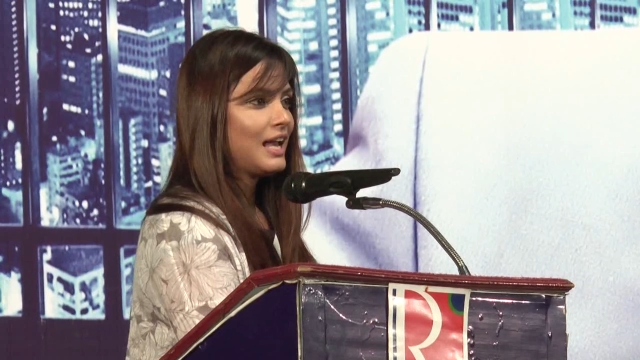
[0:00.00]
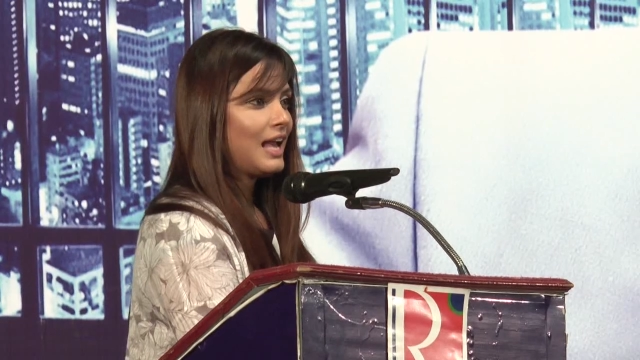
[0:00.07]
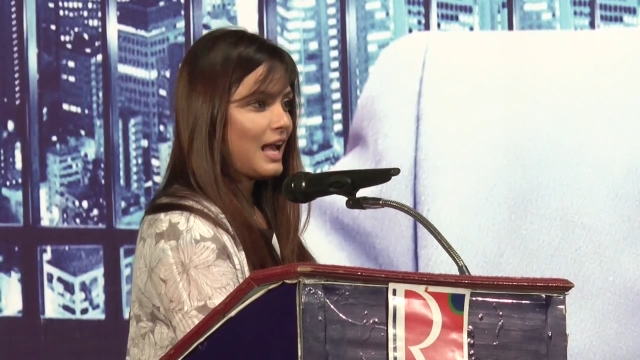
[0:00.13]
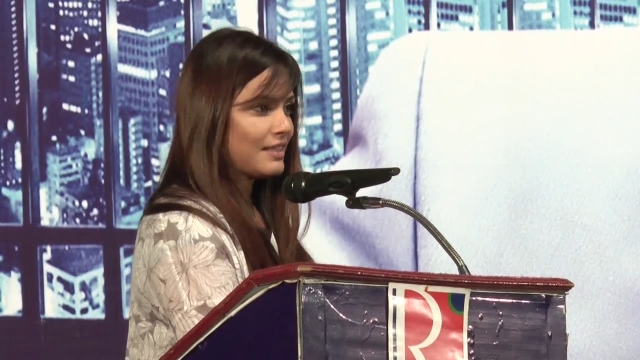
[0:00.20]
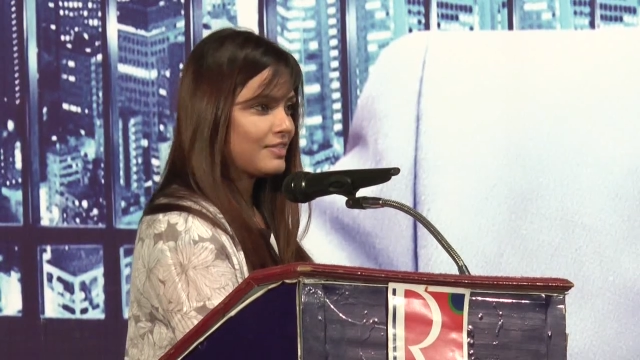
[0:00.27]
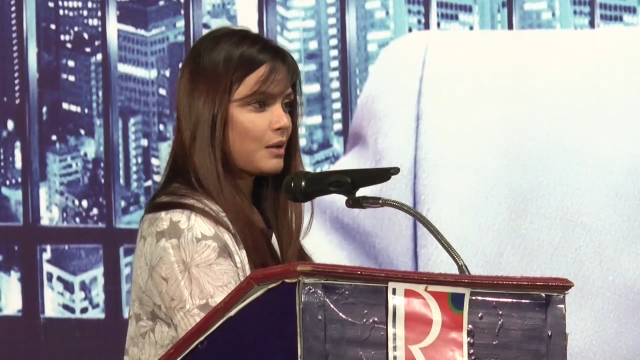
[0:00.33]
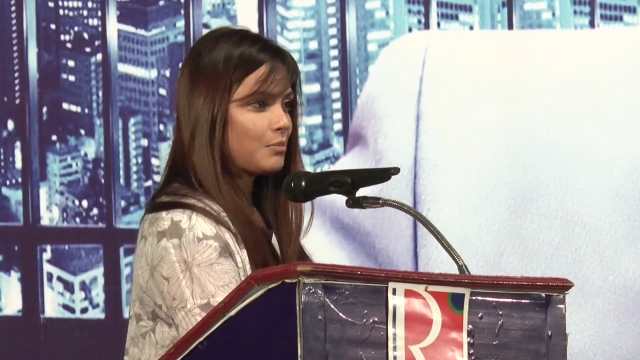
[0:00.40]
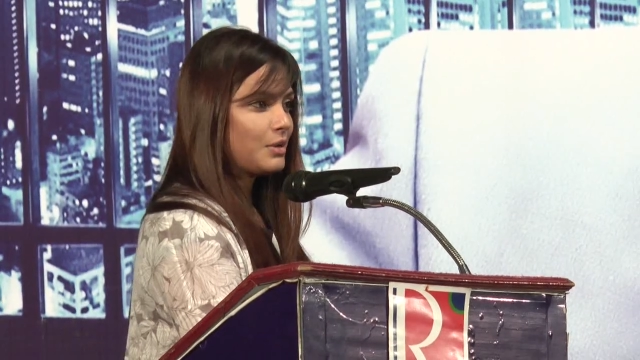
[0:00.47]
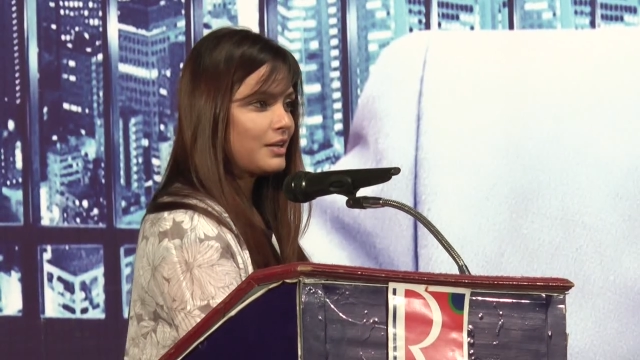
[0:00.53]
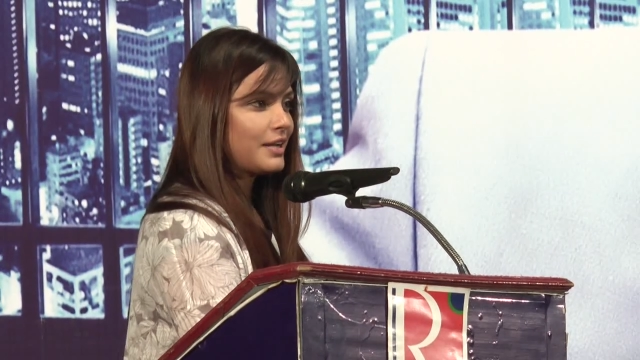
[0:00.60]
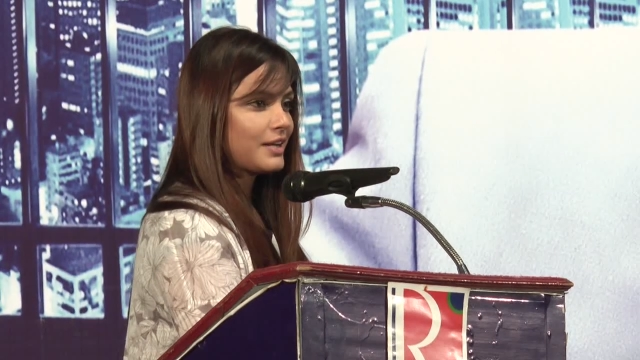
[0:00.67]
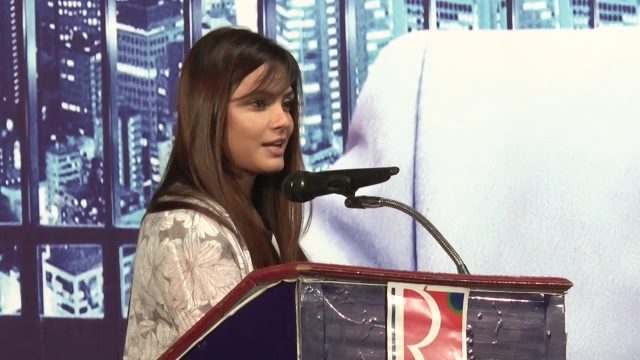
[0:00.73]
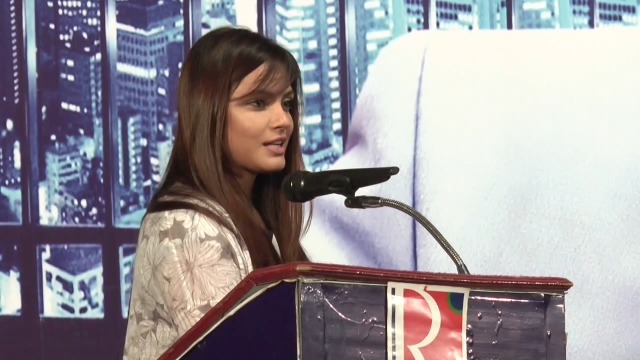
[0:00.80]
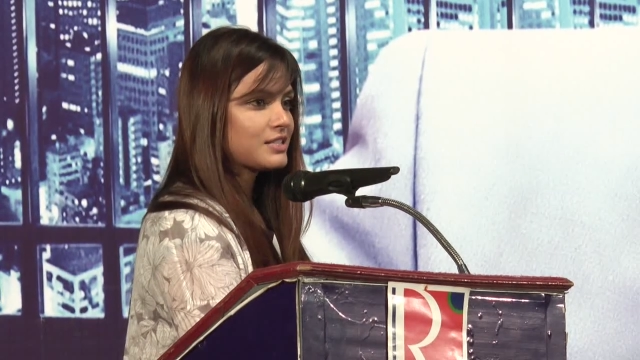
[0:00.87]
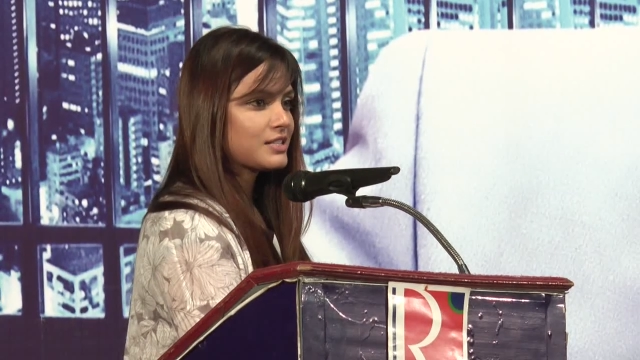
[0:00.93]
And Tamil
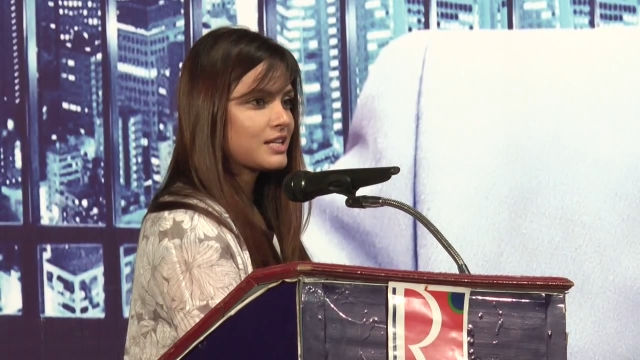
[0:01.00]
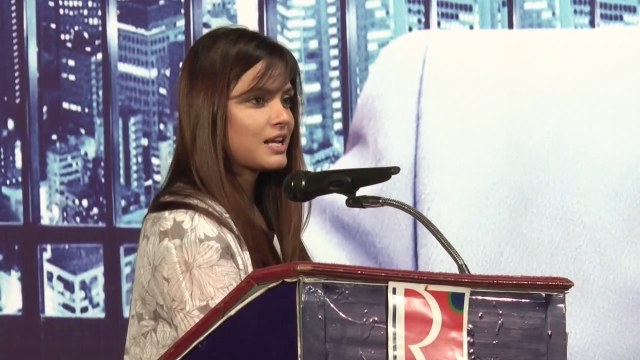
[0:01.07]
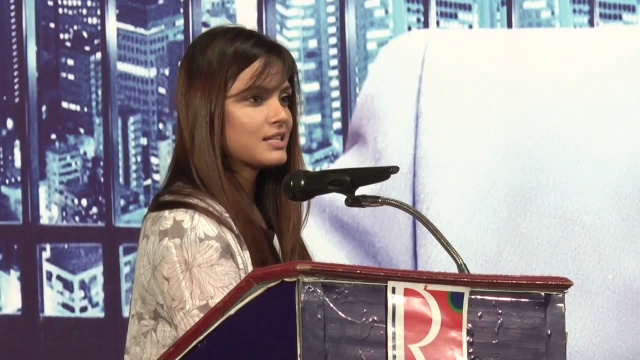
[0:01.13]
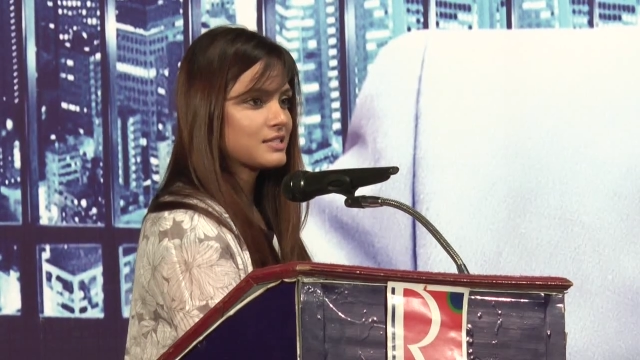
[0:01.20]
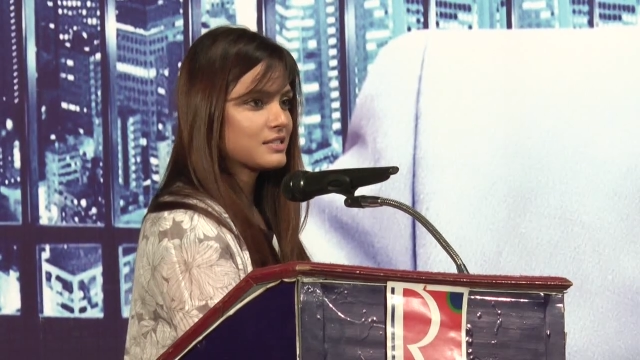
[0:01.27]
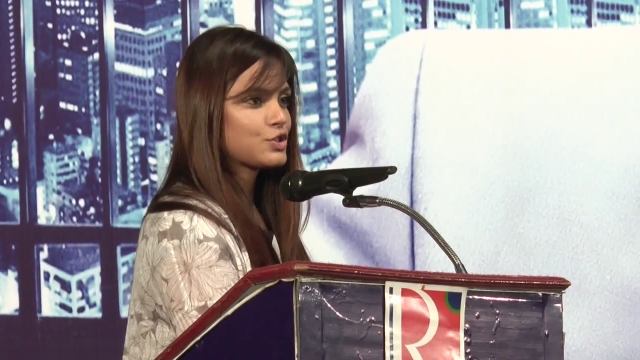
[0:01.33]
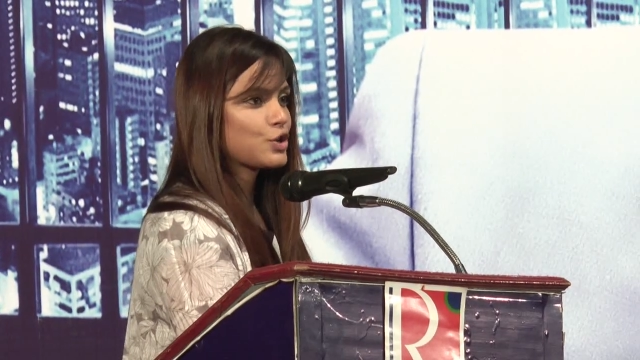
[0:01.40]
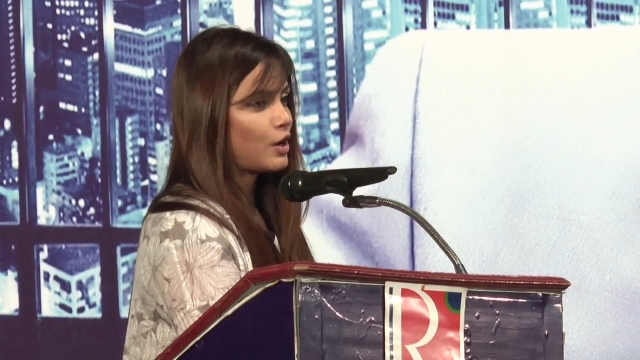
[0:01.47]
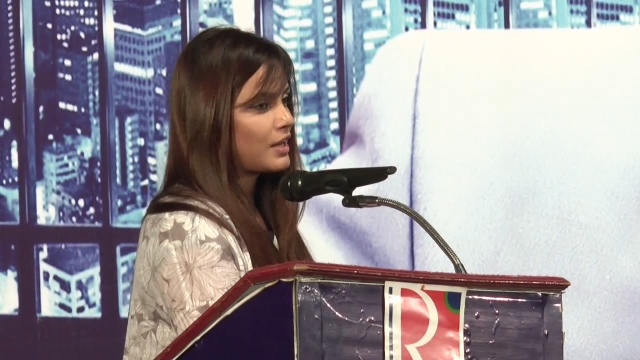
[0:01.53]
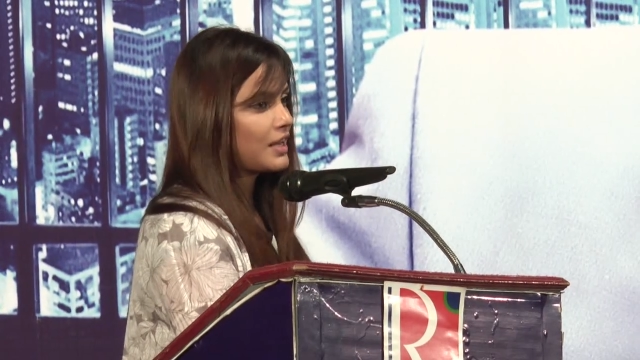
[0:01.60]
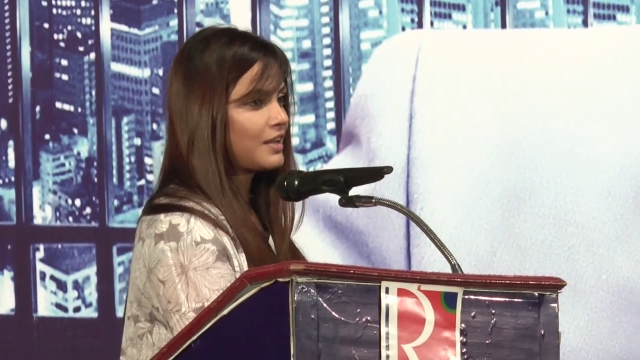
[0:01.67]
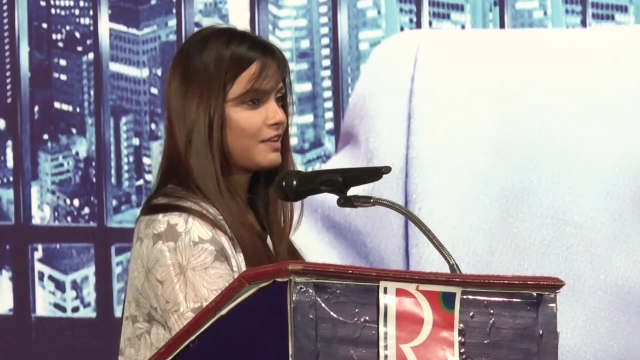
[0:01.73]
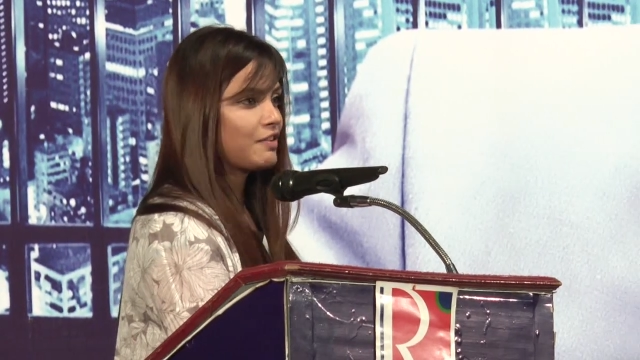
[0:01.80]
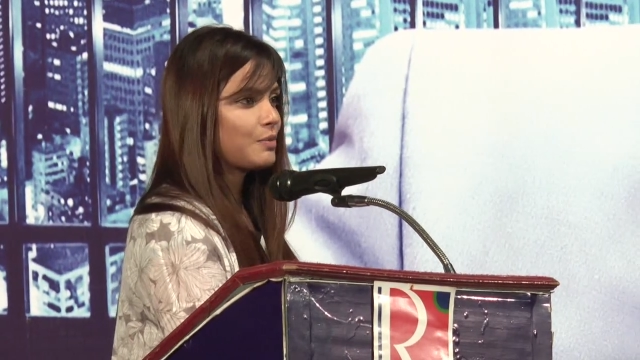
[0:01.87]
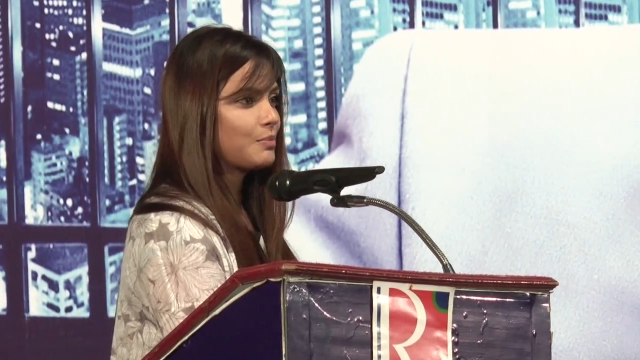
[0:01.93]
industry has surely
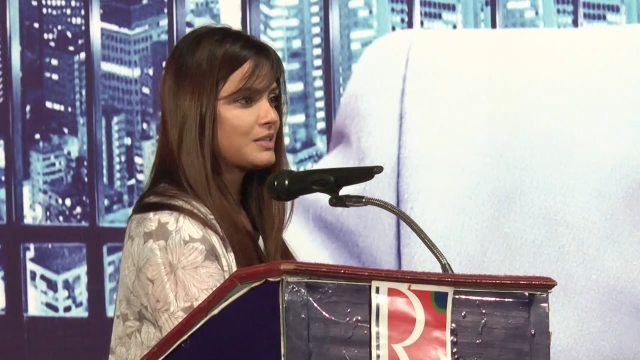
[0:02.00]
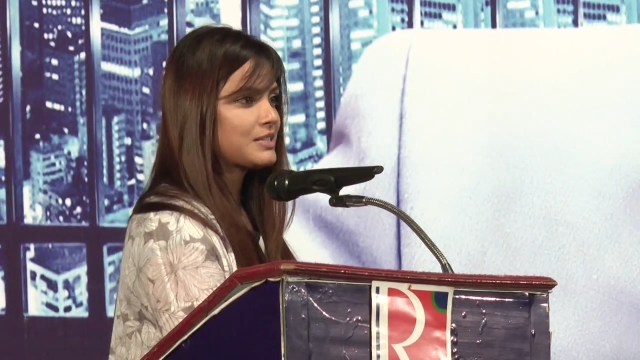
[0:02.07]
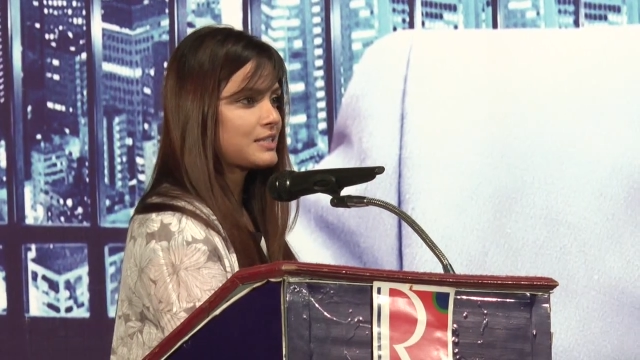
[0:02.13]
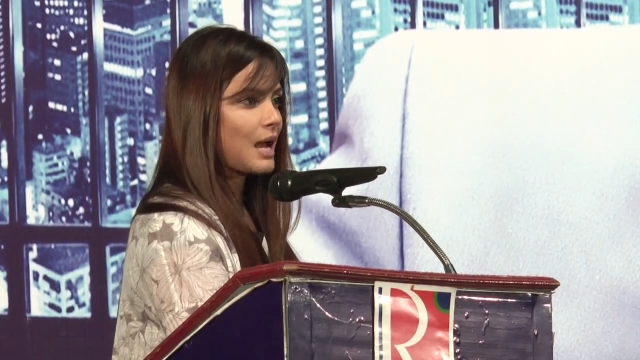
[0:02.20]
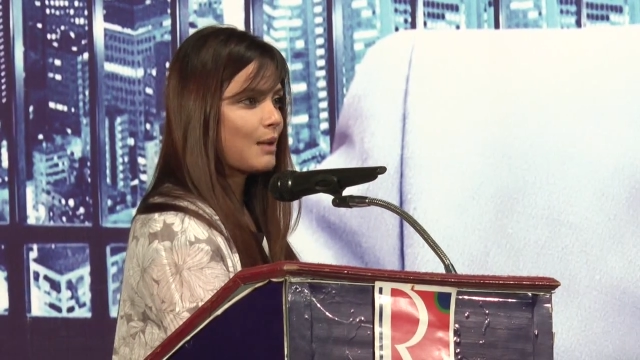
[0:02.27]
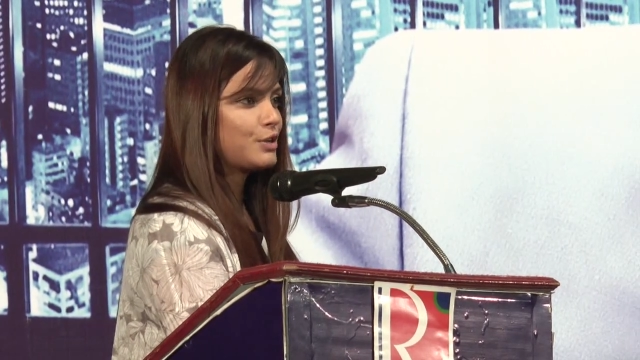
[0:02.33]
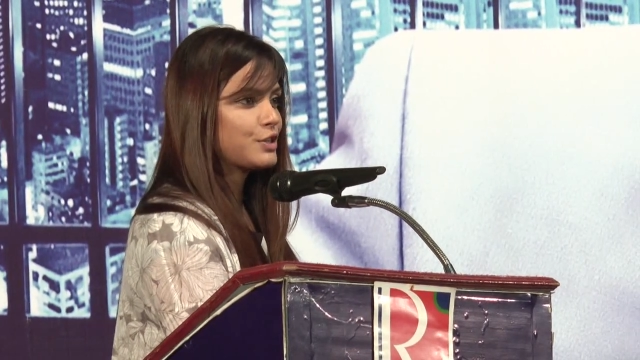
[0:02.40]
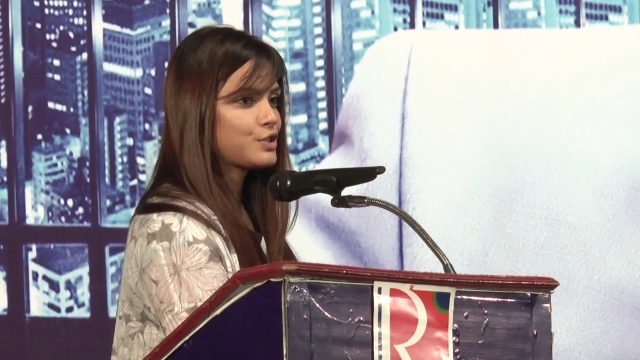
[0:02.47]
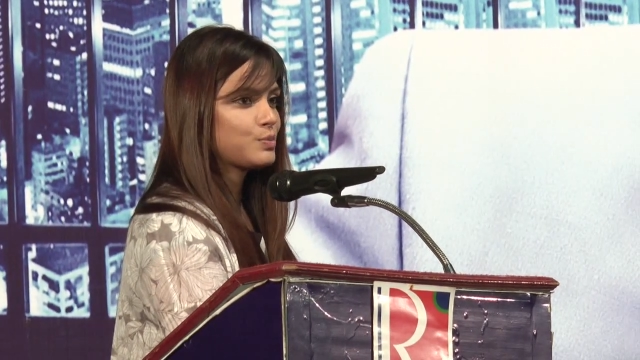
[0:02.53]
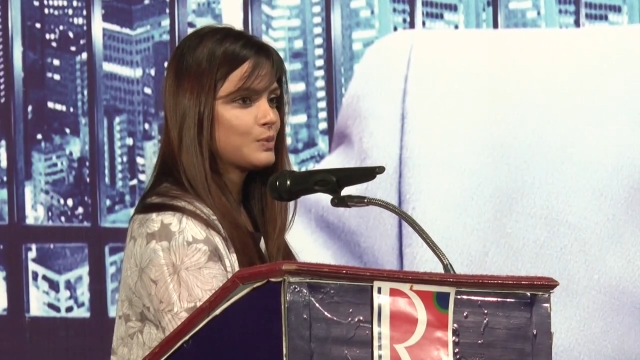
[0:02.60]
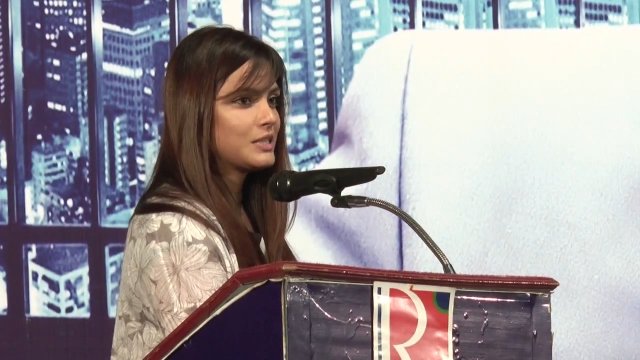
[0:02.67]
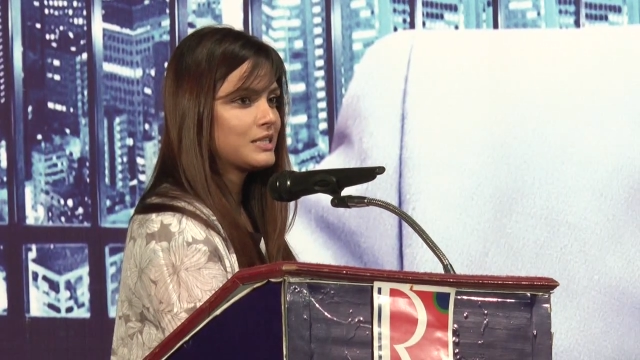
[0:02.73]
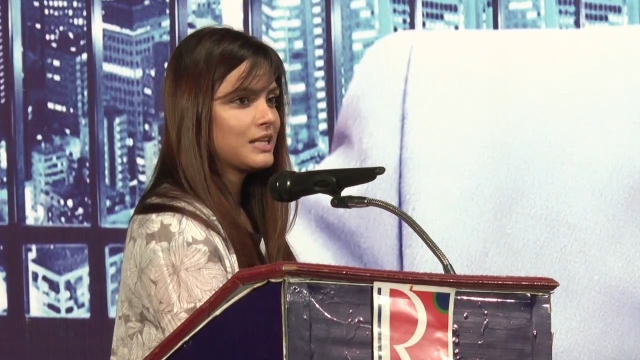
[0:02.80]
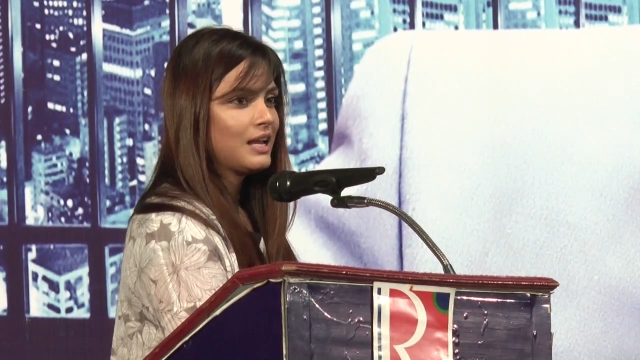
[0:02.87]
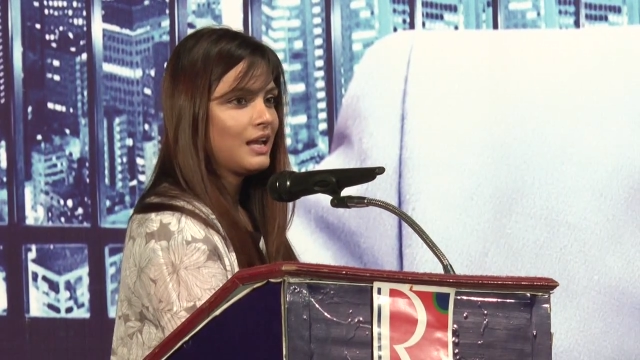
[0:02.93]
given me
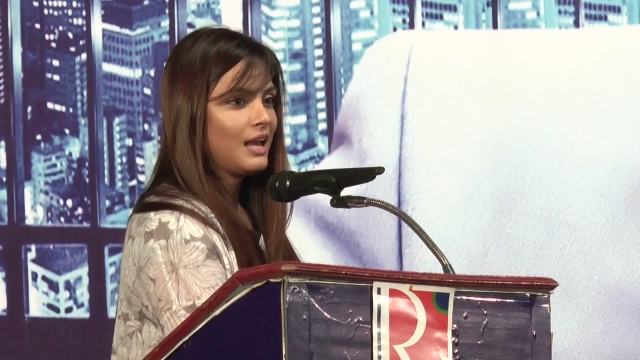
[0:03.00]
establishment